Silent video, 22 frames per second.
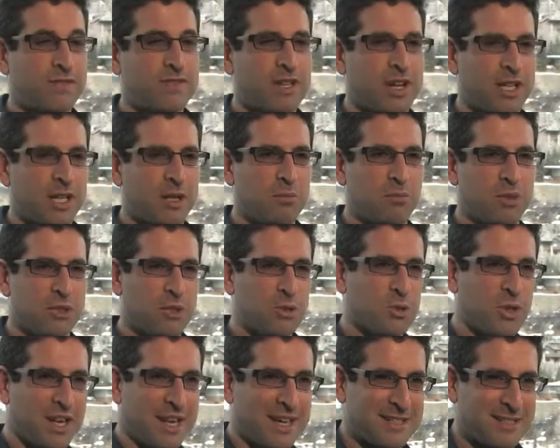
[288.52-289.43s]
done it, but you
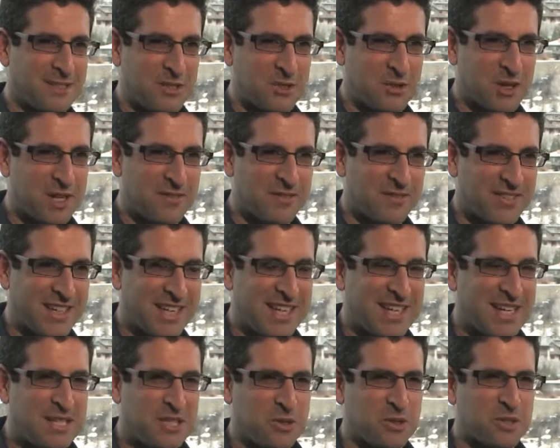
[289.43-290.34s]
can't do it.
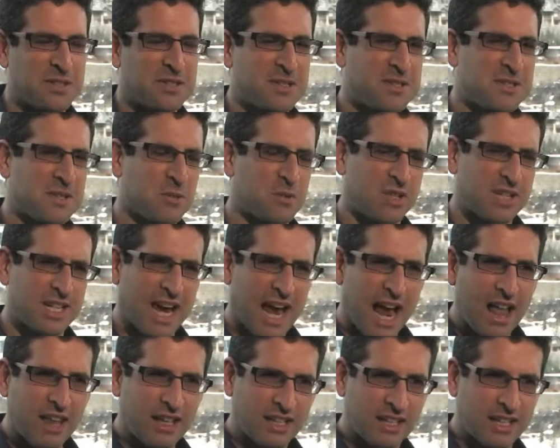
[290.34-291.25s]
So this is a
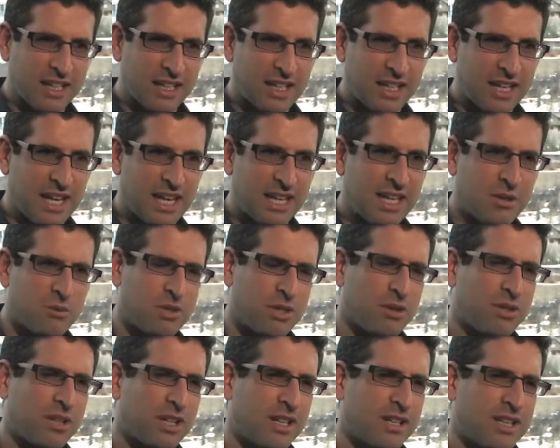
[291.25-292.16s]
reality, and then when
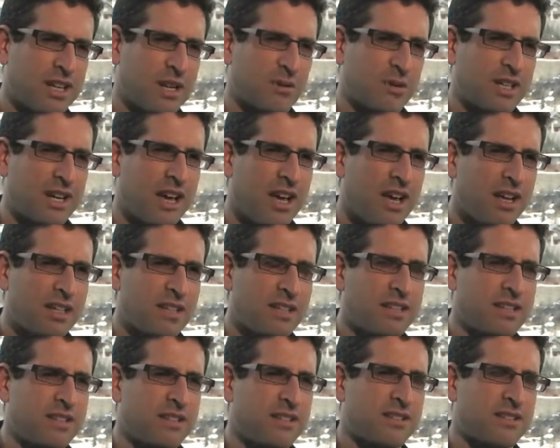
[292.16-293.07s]
you look at that reality,
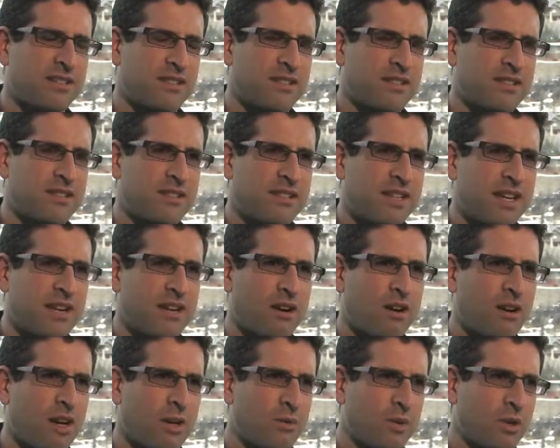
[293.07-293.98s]
then you start to say,
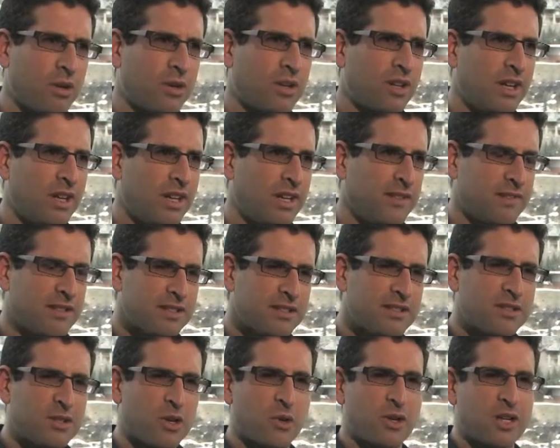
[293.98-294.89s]
all right, well, if this
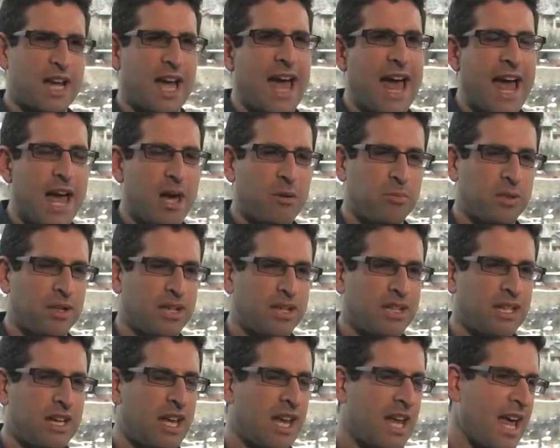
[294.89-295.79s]
is going to happen,
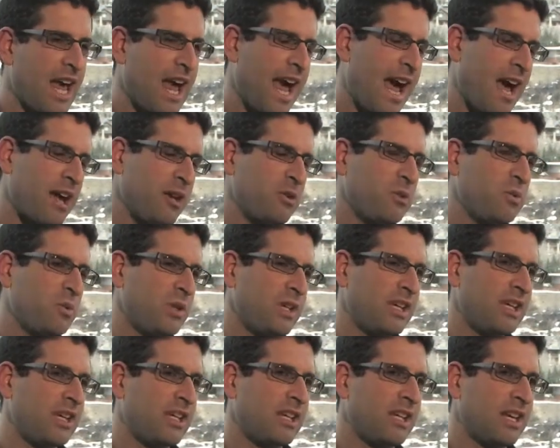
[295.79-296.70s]
how do
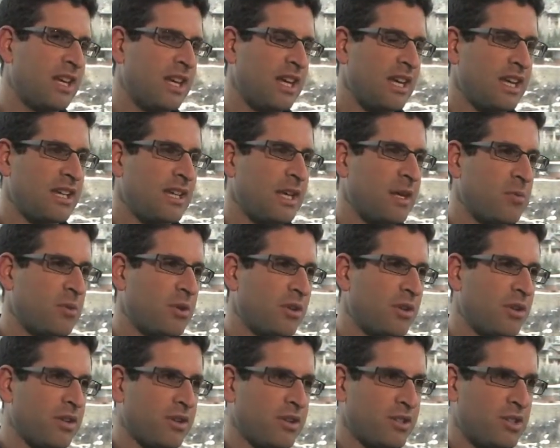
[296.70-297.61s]
we
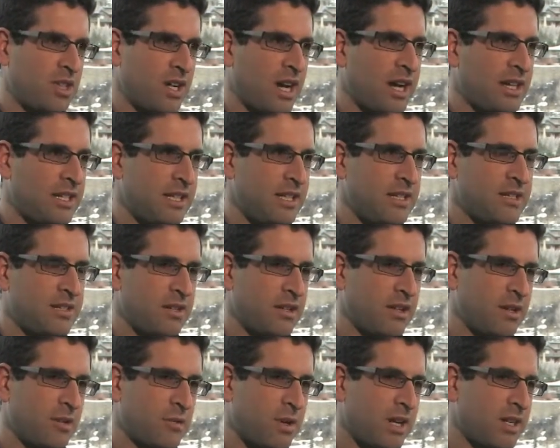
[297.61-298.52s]
enable the Chinese
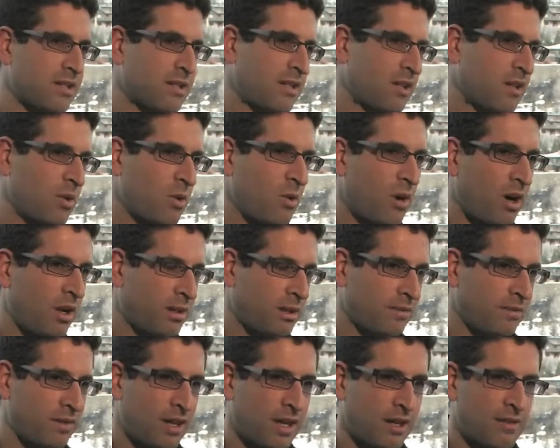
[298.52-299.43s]
to raise their quality
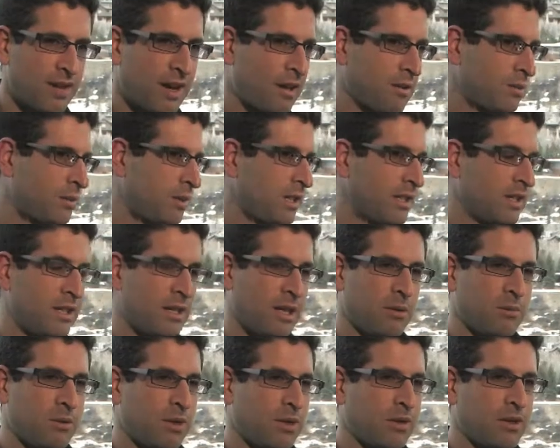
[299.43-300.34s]
of life? How do we
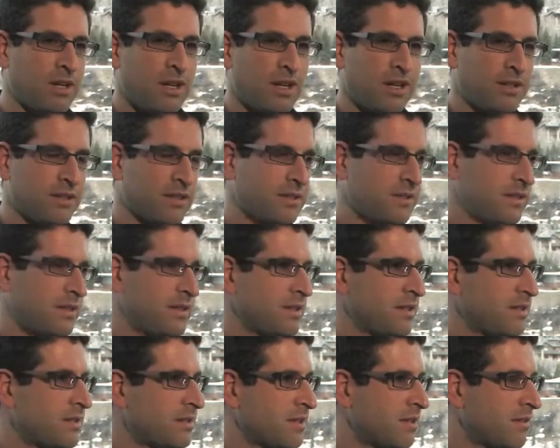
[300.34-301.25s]
enable the
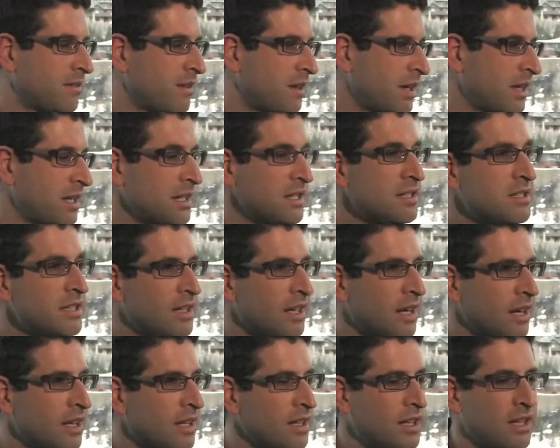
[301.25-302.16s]
citizens of
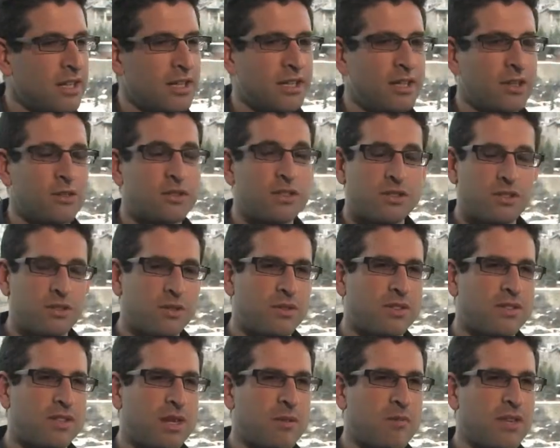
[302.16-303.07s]
India, to do the
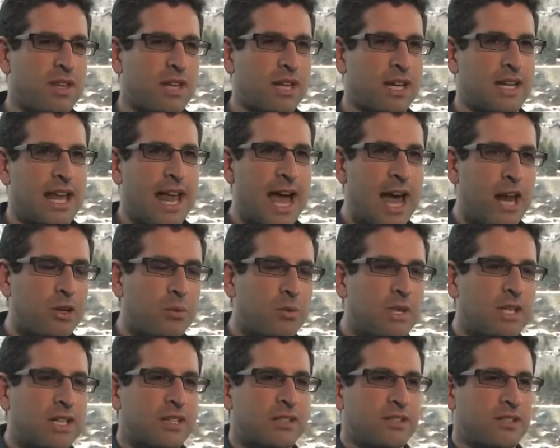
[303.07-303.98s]
same thing? And how do
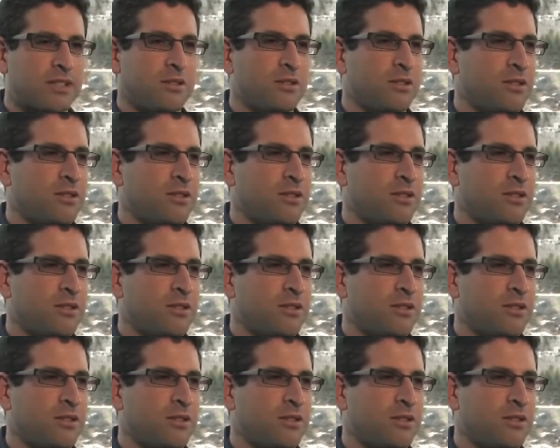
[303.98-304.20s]
we continue